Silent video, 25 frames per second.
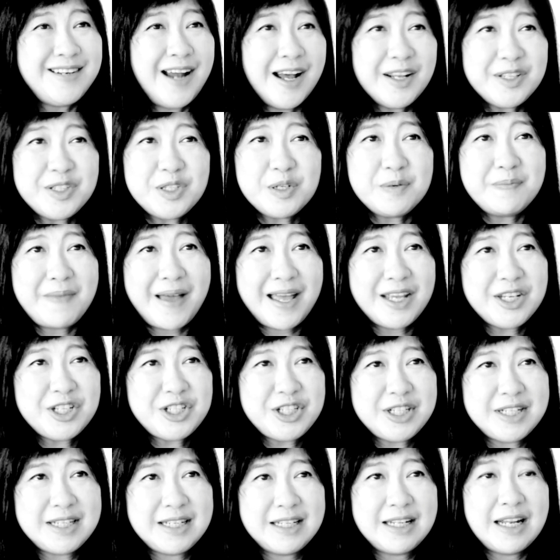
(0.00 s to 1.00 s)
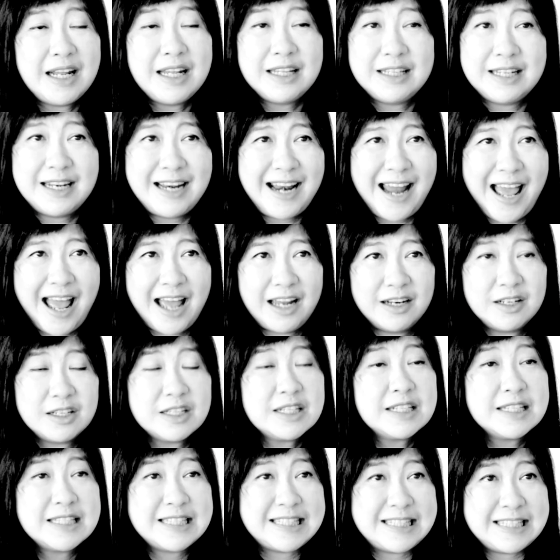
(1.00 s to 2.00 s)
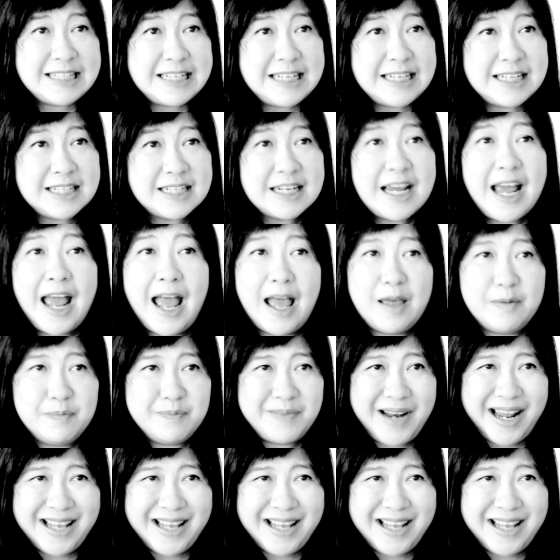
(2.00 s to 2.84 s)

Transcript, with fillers: not to mention the land, seed, and